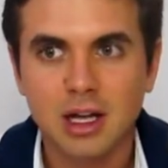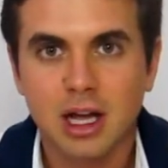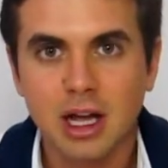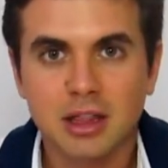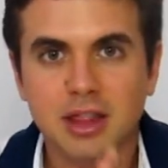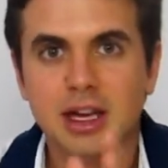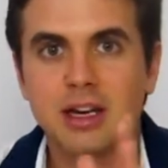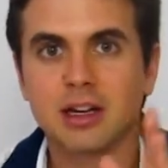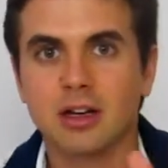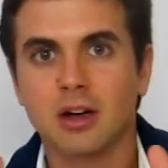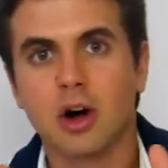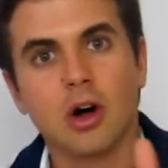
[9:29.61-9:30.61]
and
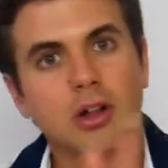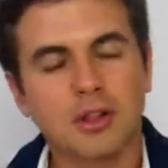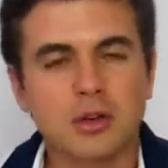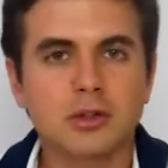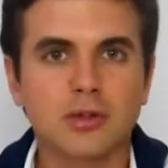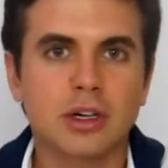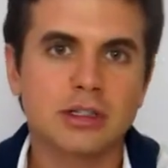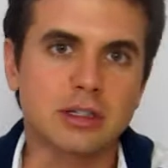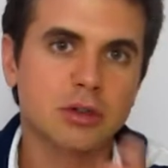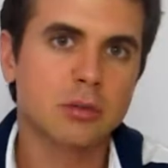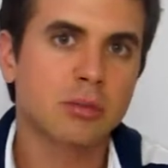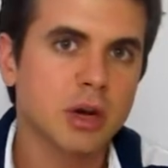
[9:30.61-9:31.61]
then all those friends see
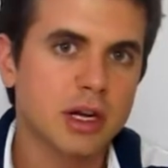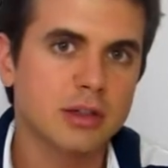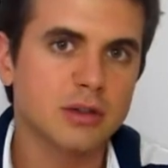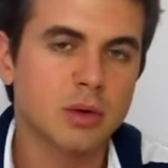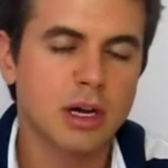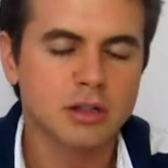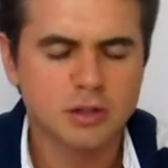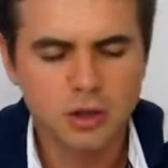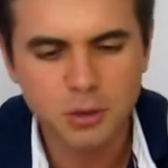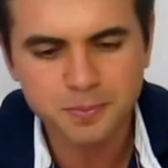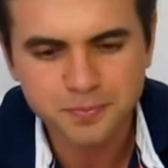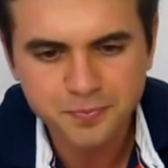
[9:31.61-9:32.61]
your brand, right?
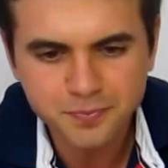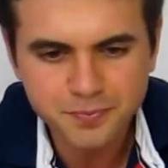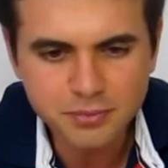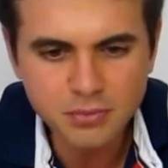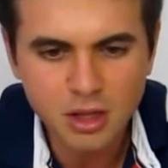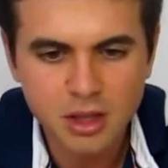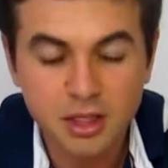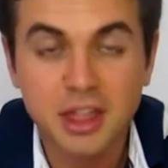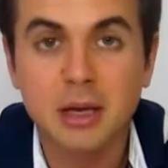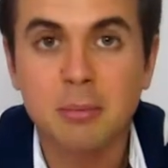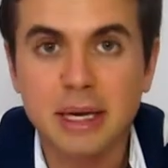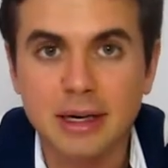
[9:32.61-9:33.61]
So
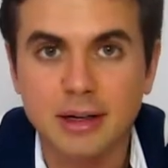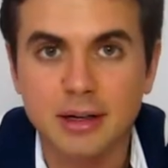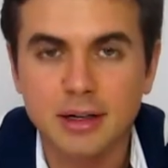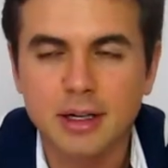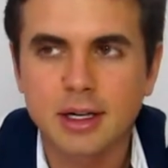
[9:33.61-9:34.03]
think big.